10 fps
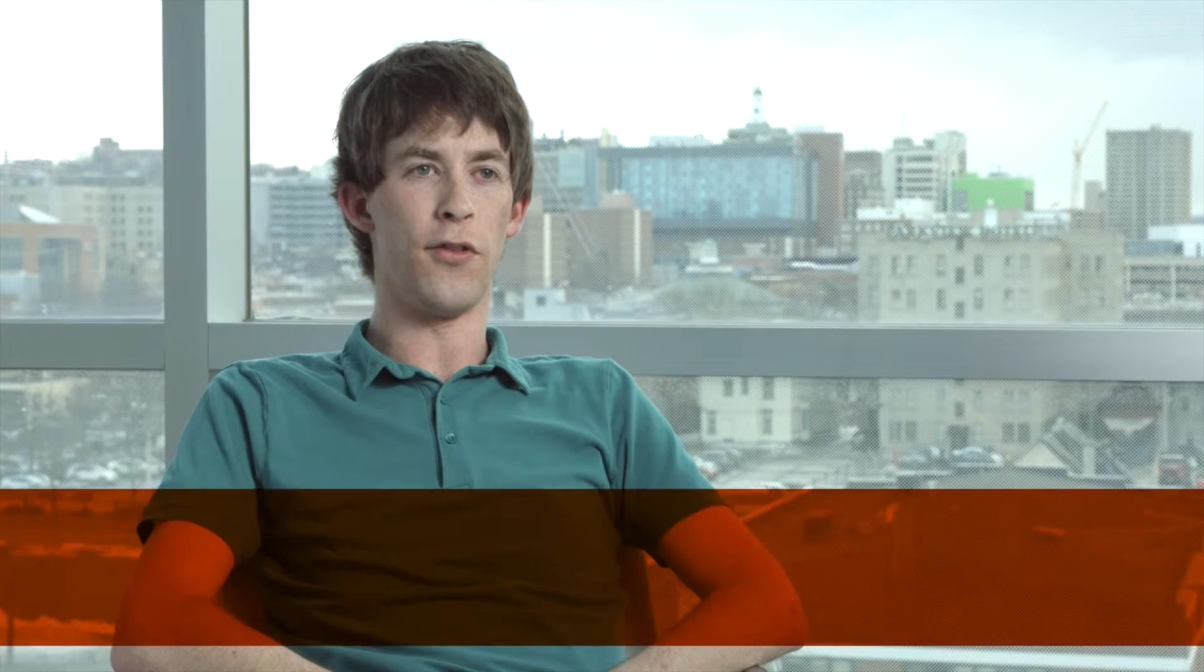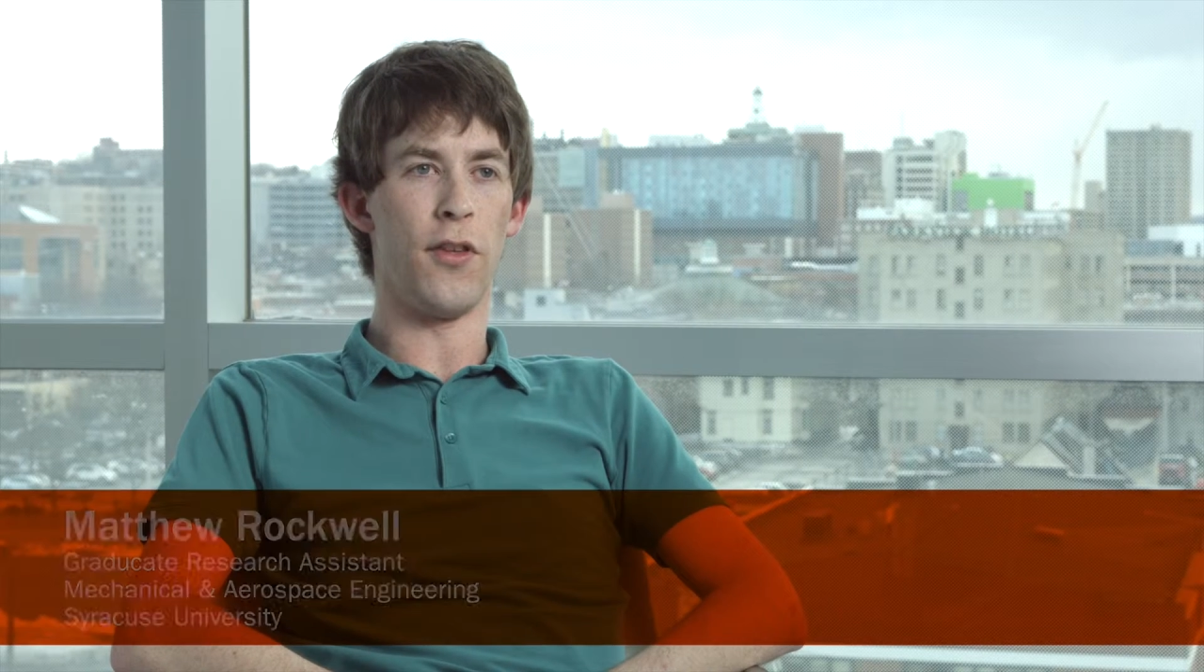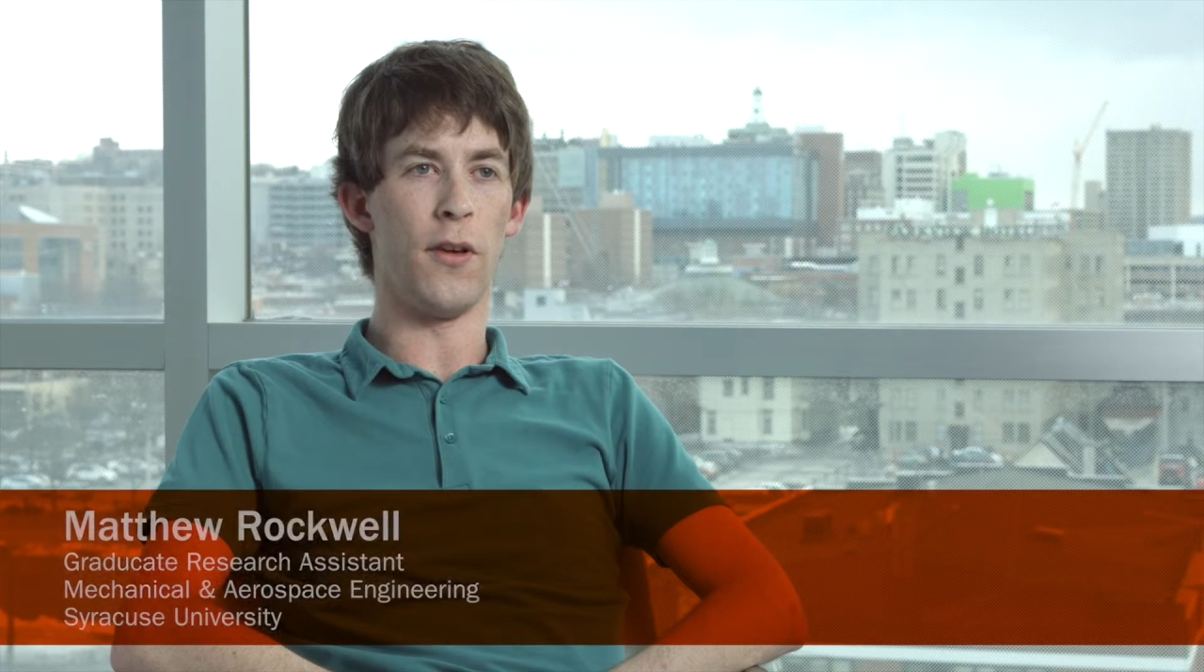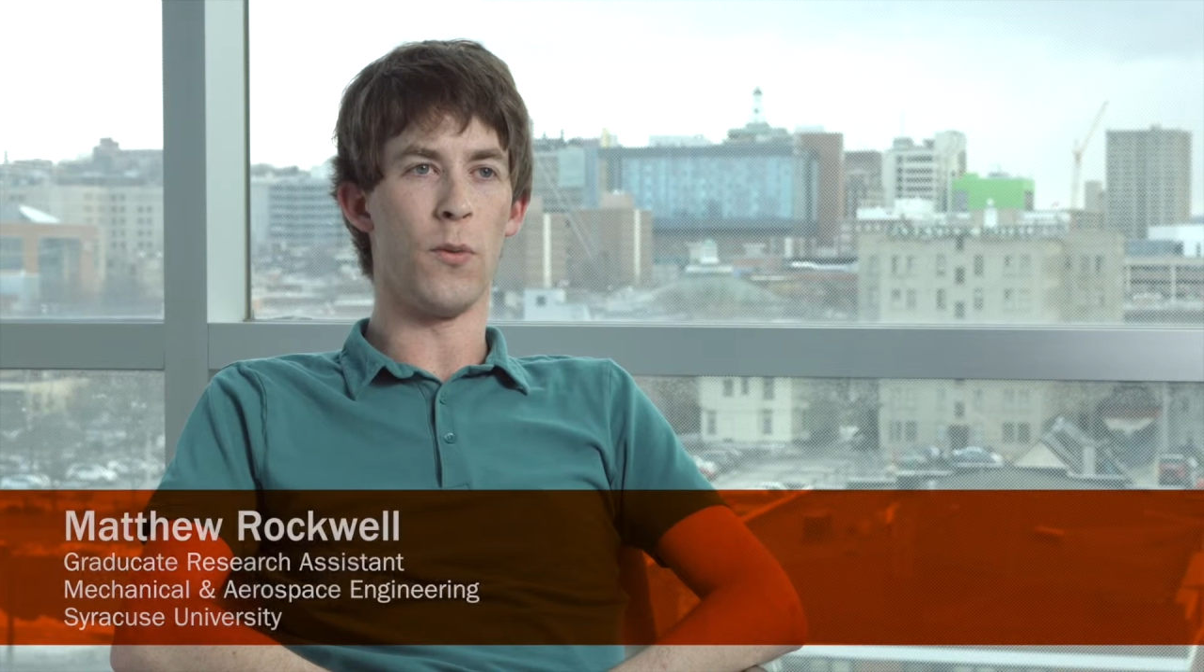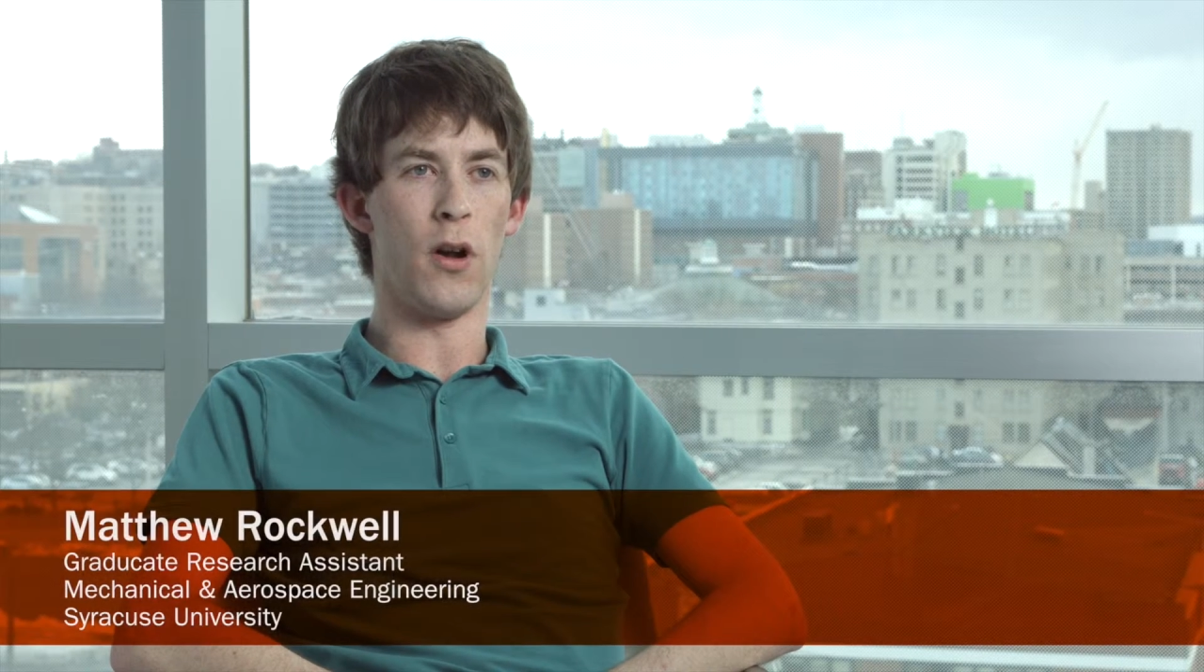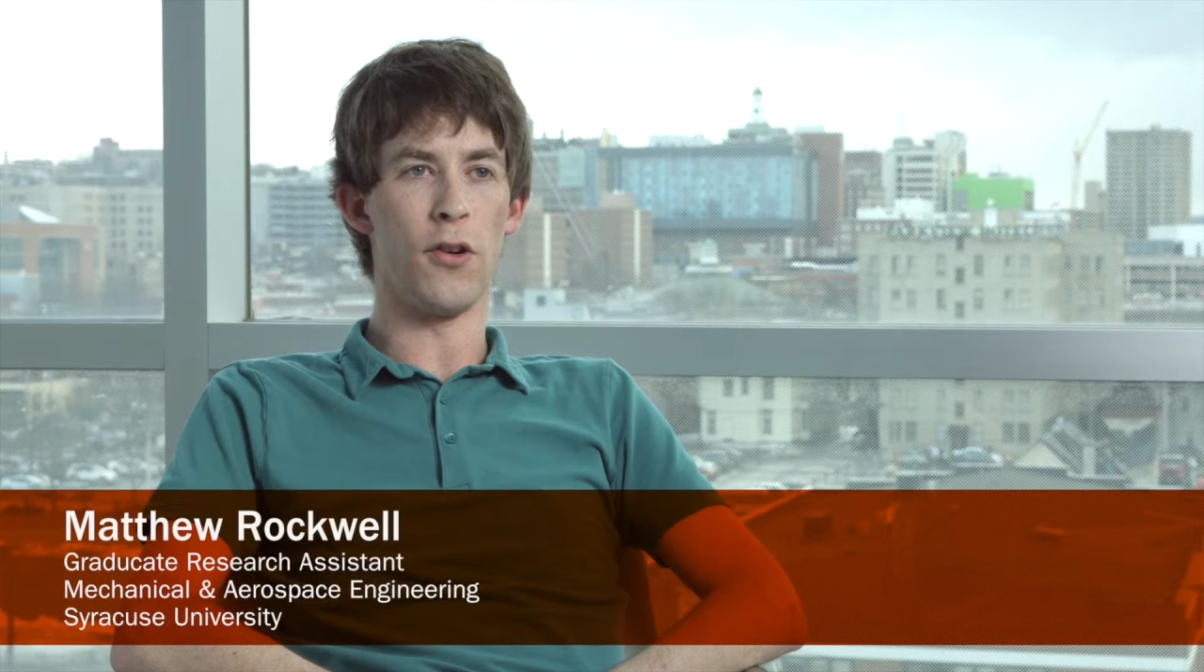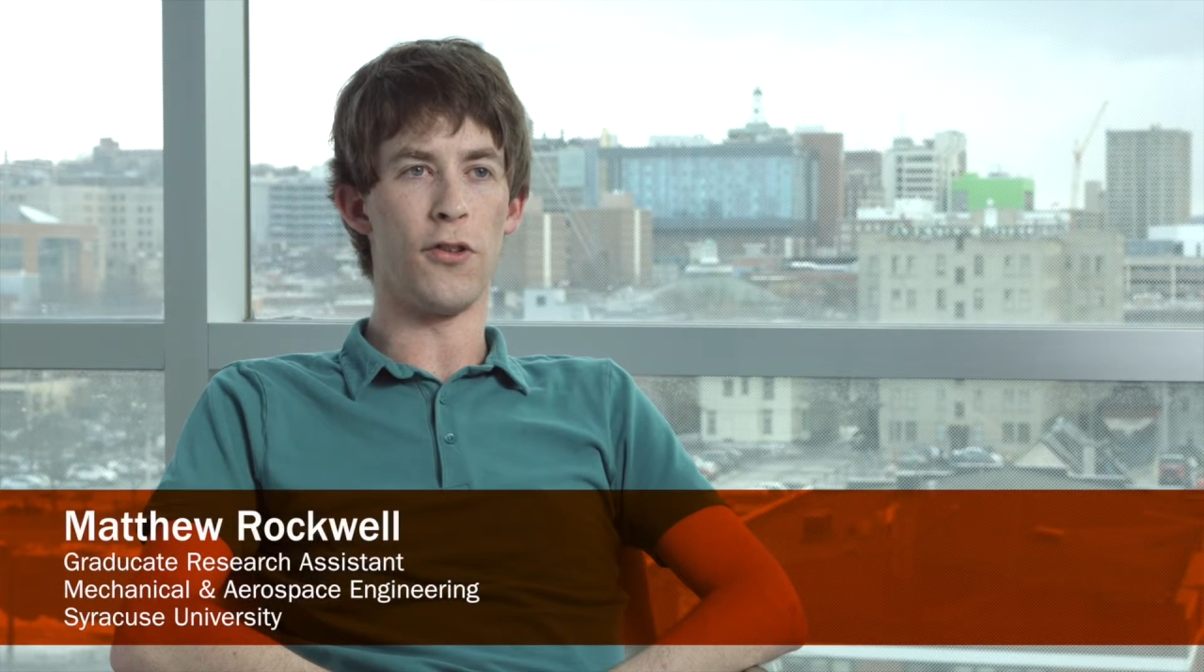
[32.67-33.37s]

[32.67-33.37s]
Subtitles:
the water